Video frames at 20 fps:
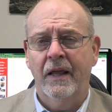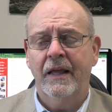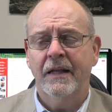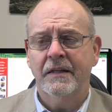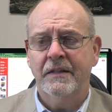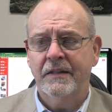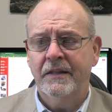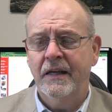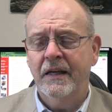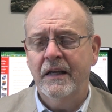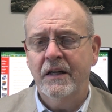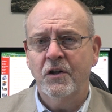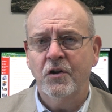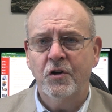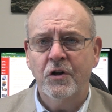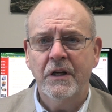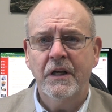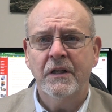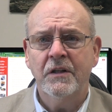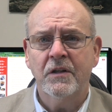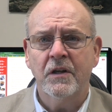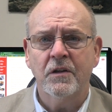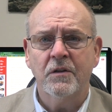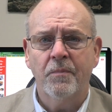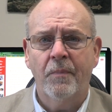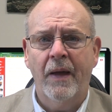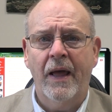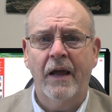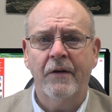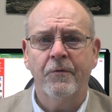and send Jesus
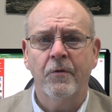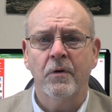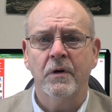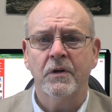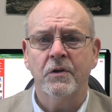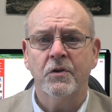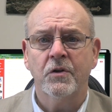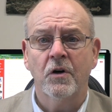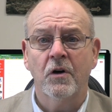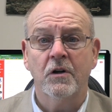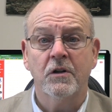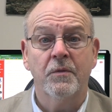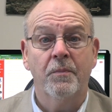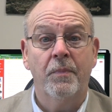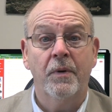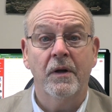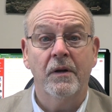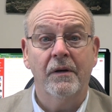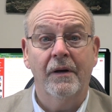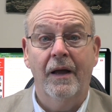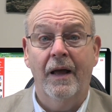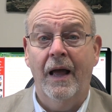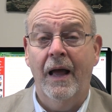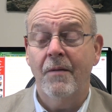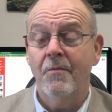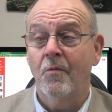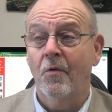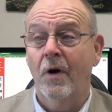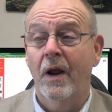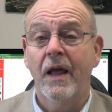back for His church. But
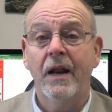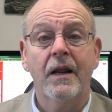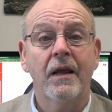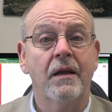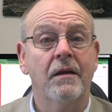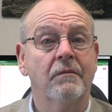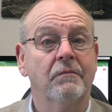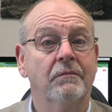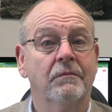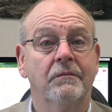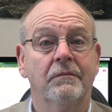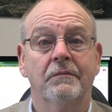I'm ready.